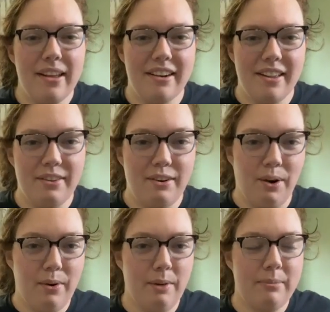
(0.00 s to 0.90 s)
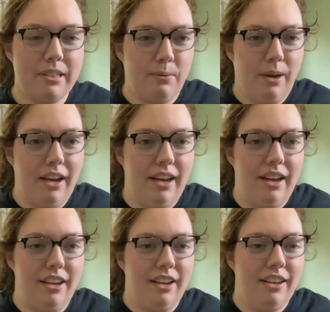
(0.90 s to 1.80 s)
when the grown up is
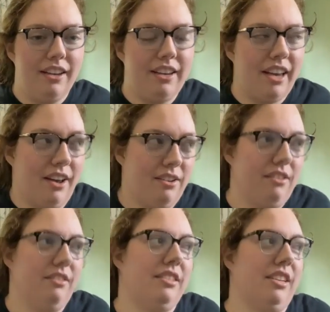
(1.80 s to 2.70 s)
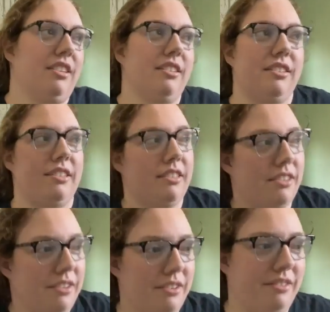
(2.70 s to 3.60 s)
away, Kel
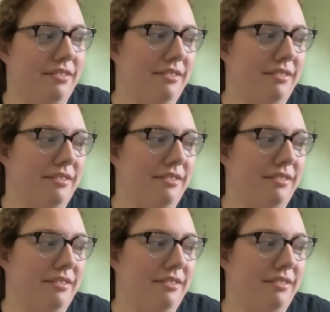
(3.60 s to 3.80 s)
does